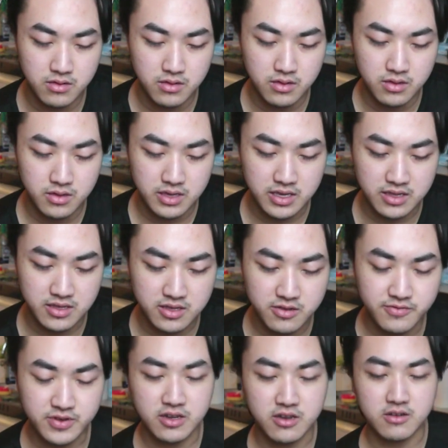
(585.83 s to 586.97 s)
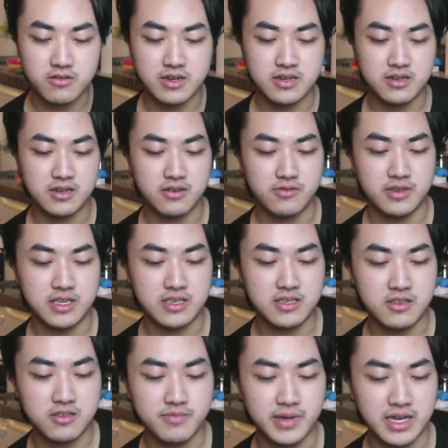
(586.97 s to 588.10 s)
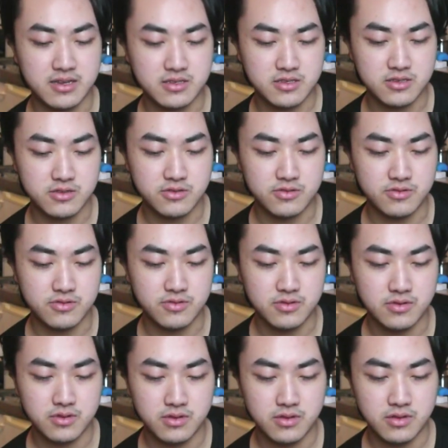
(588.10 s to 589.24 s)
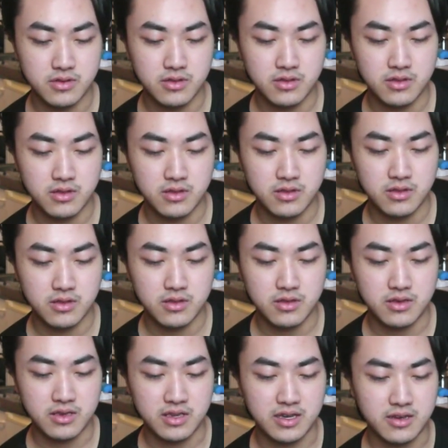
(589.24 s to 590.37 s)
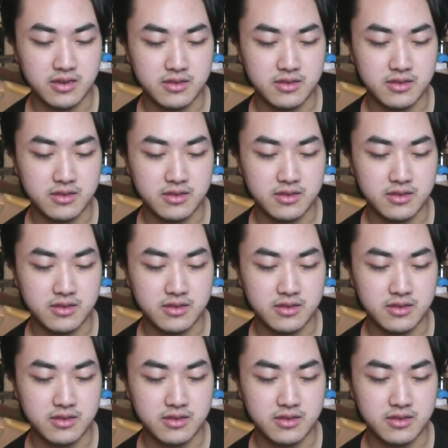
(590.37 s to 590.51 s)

Okay, let's go for the Hawk Rider now. He's not back to Yeah.